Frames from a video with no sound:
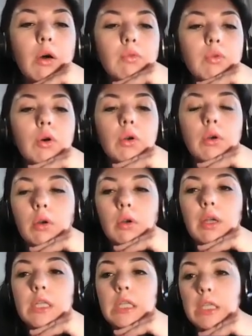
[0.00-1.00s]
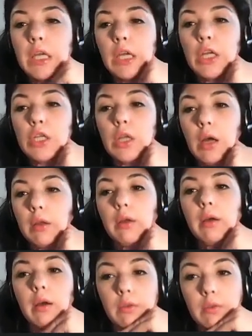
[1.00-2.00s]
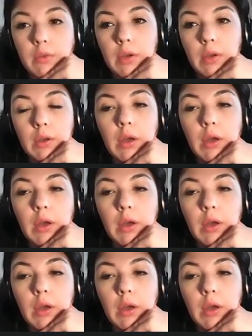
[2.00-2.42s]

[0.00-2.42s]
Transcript: for early stage lung cancer,